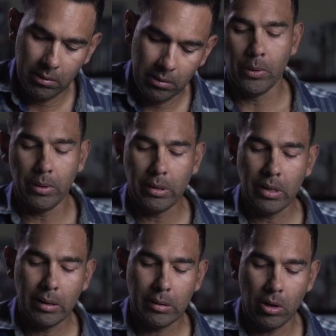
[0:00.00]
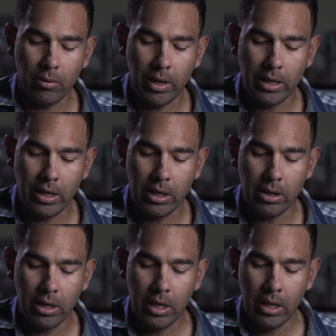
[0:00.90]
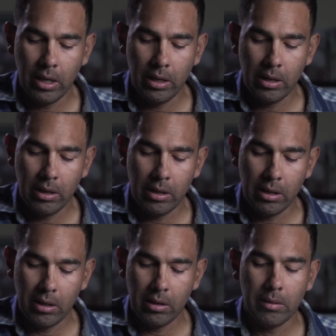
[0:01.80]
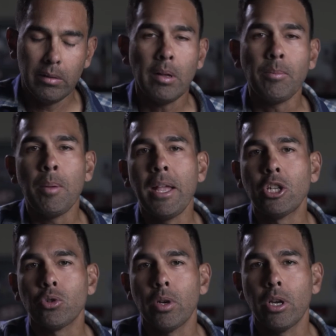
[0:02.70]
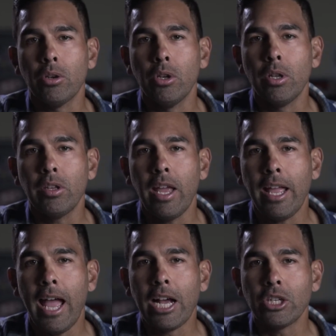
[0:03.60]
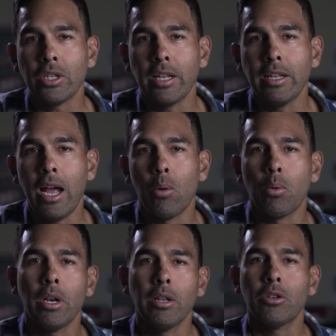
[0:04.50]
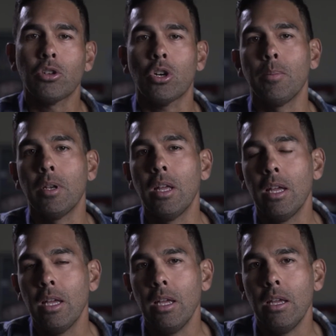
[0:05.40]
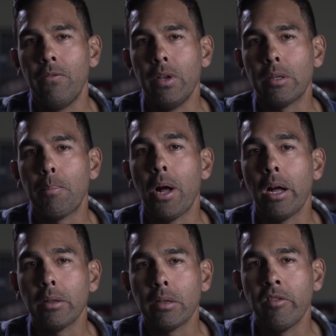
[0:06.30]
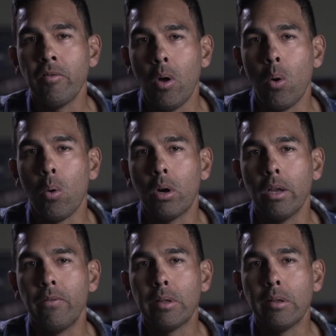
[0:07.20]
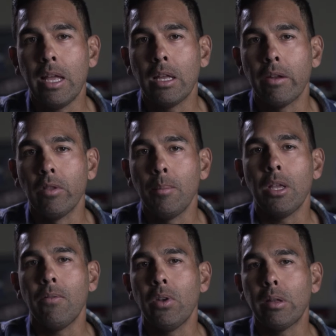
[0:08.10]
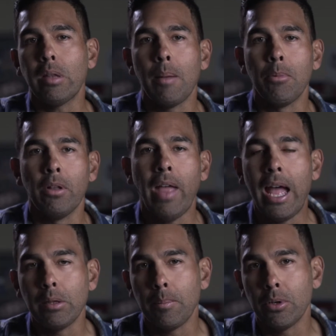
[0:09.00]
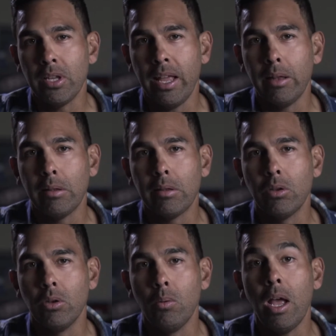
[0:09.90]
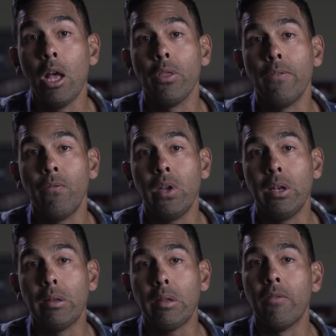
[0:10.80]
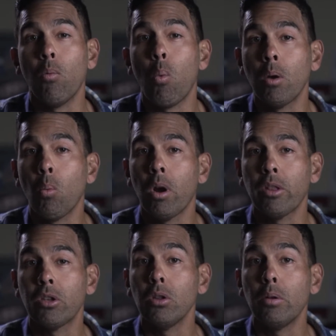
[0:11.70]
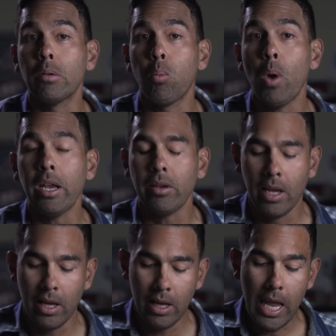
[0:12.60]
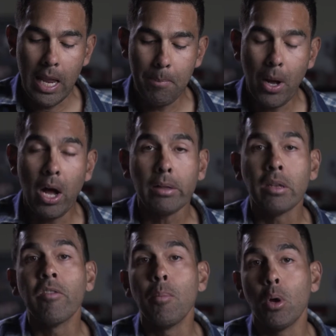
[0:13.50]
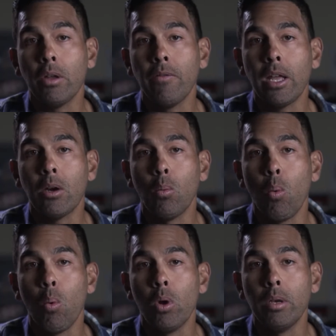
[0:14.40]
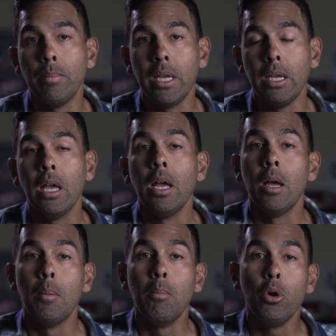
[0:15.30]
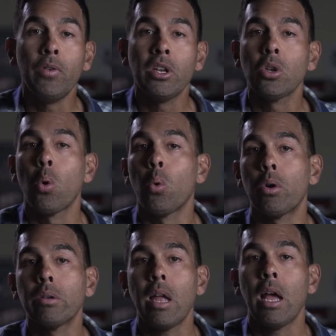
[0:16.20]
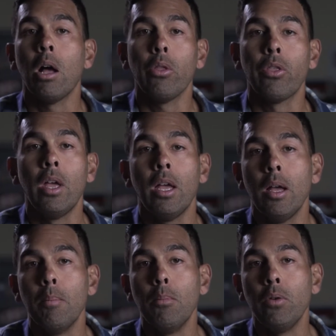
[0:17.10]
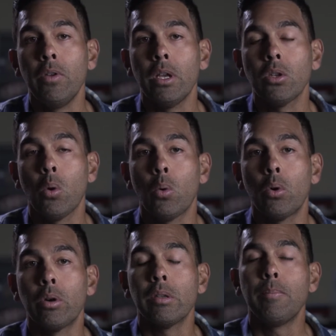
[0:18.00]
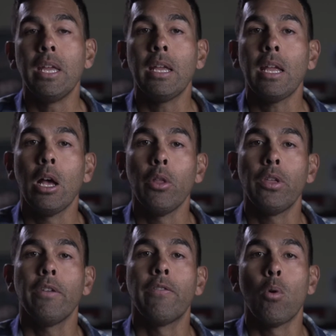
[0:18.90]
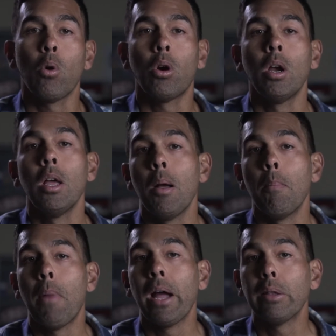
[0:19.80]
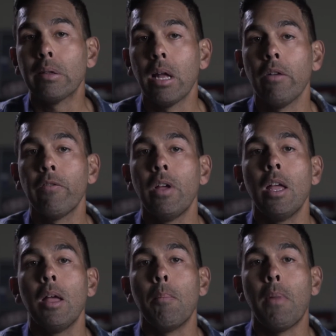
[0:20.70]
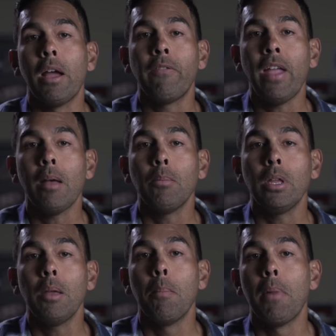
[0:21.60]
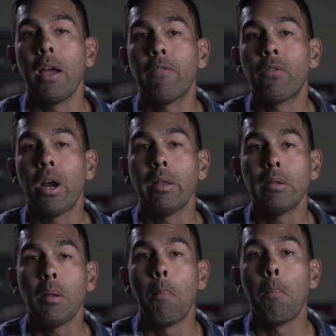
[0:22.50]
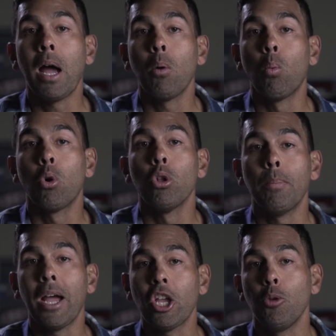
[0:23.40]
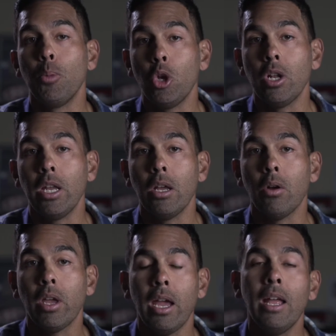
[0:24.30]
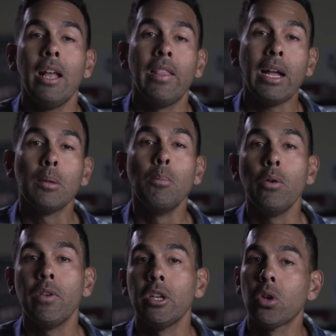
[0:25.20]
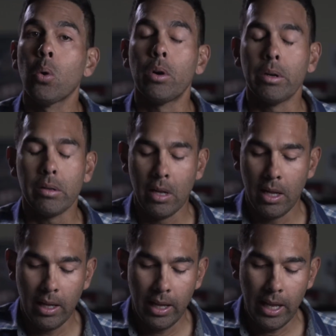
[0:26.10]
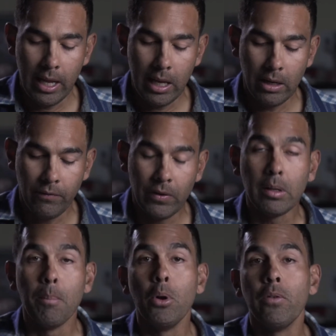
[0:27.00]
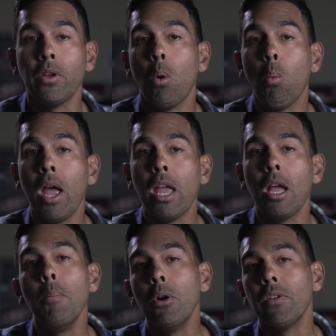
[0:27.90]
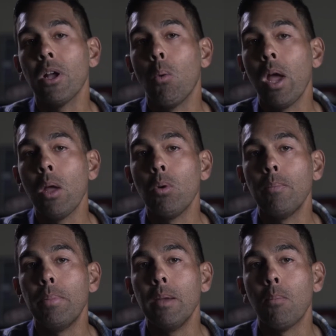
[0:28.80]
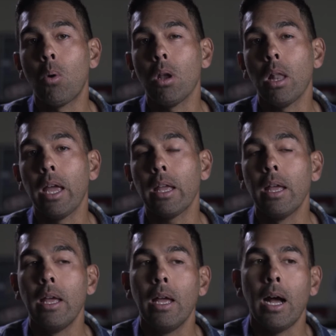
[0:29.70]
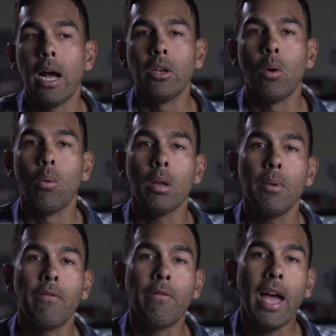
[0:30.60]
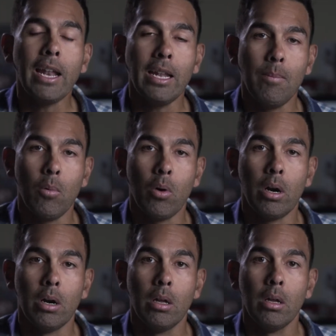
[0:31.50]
If you were to say start right here, something may trigger you to take action. And now we're going to determine if it's positive or if it's negative. Let me give you an example. As it pertains to health and fitness, if one wanted to lose weight, a positive motivator would be moving towards health, moving towards being healthy for myself, my family, my friends, my world, my community. Okay, that's moving towards. And if it's a moving away, a moving away would be more like, I don't want to be fat anymore.